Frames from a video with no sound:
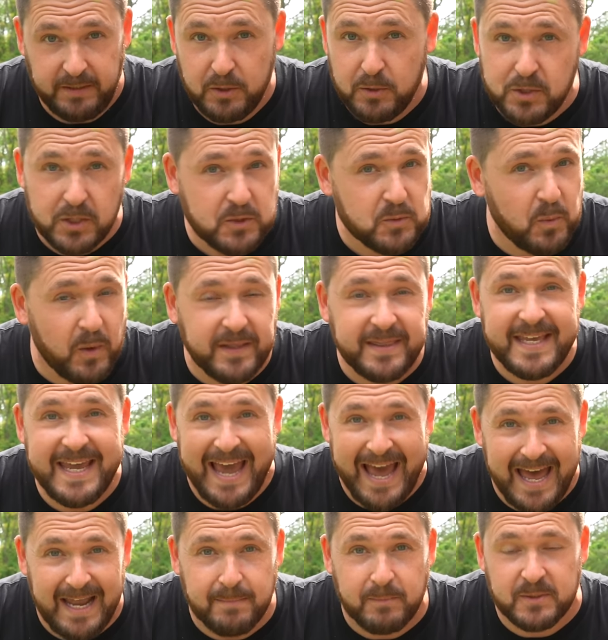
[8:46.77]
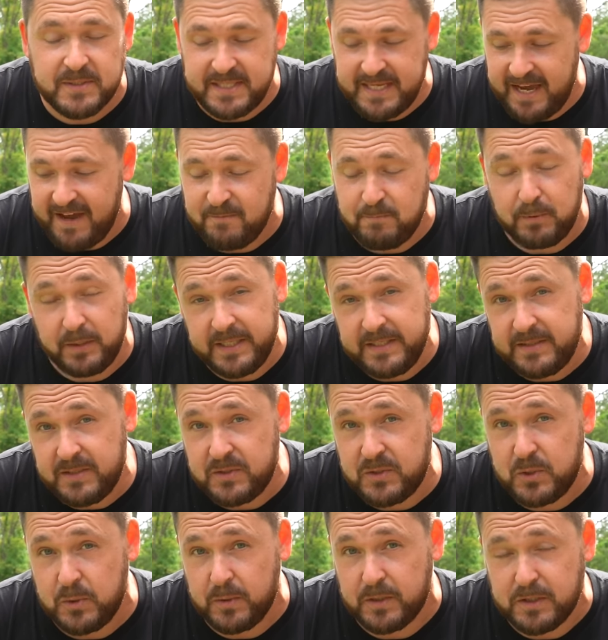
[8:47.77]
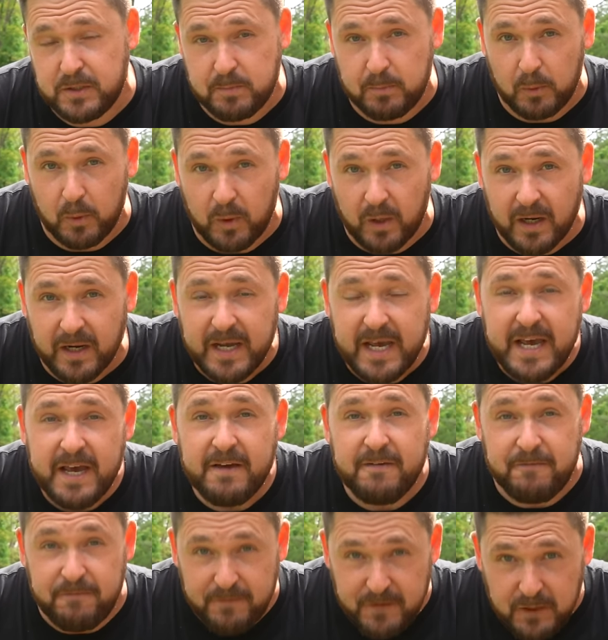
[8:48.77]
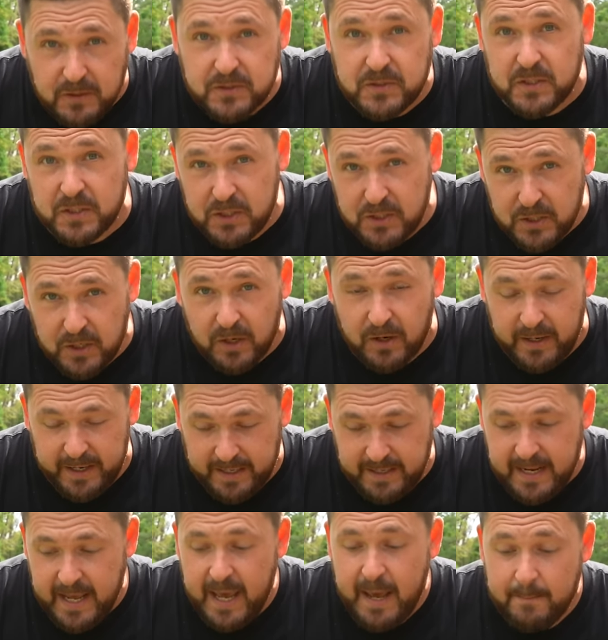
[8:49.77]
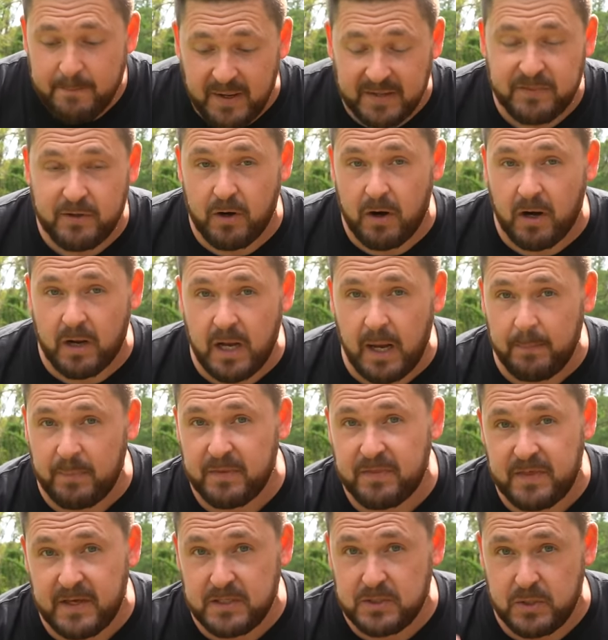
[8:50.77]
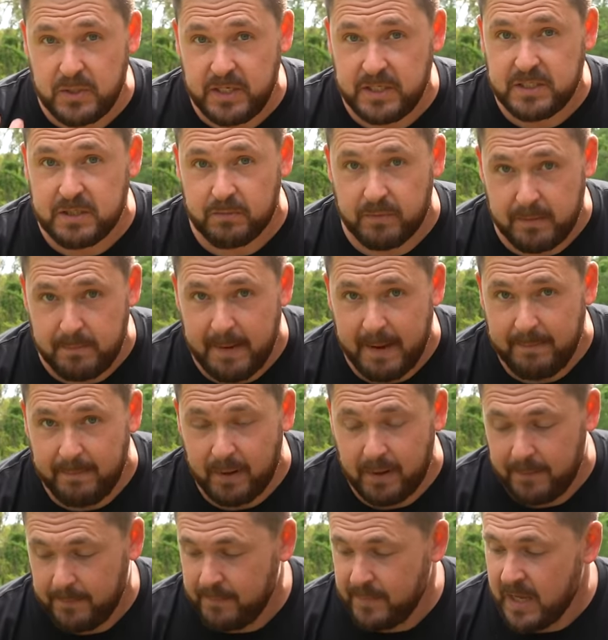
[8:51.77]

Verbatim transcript: You just want the animals to have places to explore, feel secure in, but there are a couple things you need to remember.